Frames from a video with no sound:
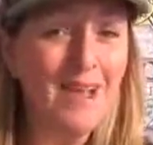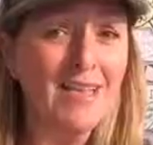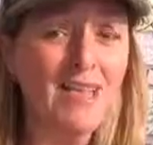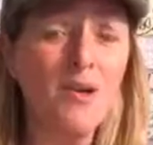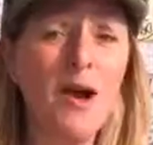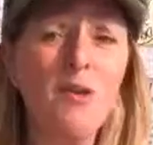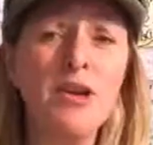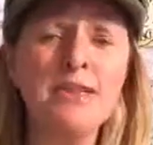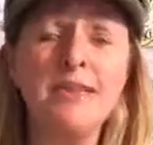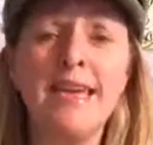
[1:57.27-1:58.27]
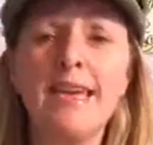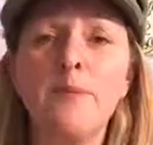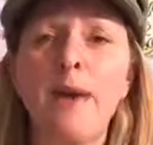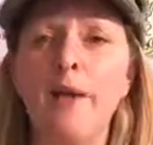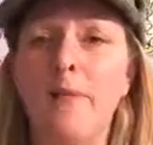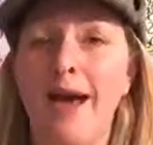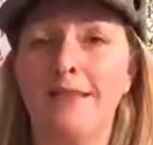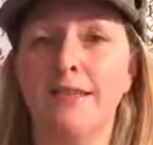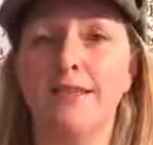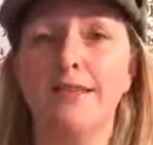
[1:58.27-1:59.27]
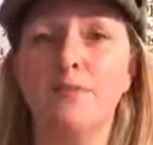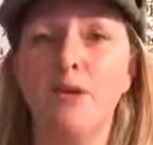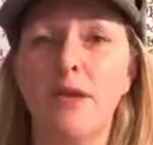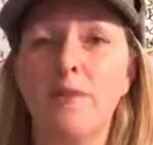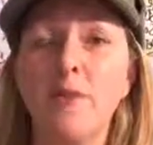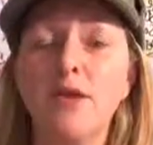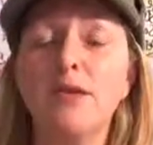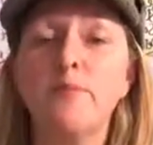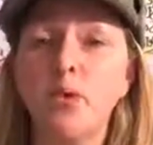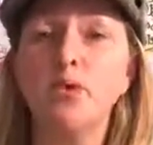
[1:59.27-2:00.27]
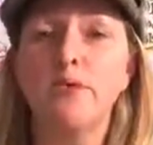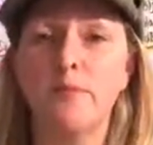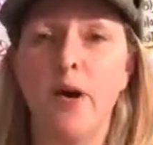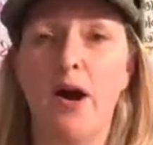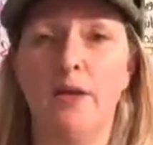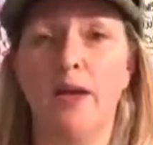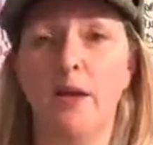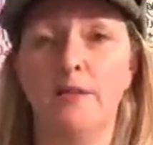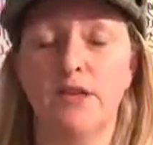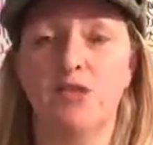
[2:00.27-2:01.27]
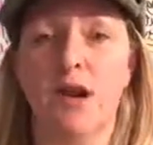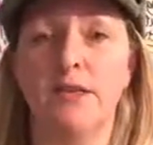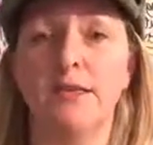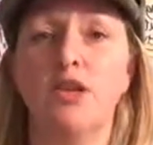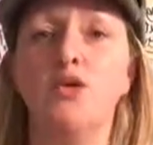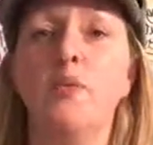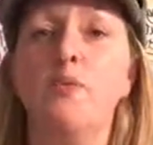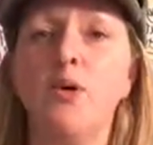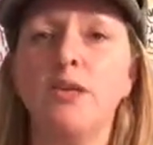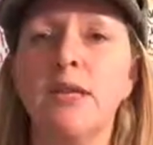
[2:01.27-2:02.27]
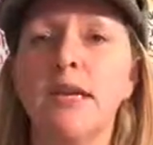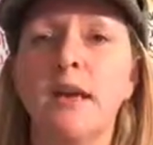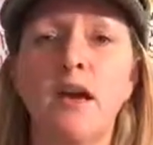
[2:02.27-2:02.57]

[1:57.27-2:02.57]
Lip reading: So I want you to think about patterns. That's probably the most important part when it comes to trust, because your body,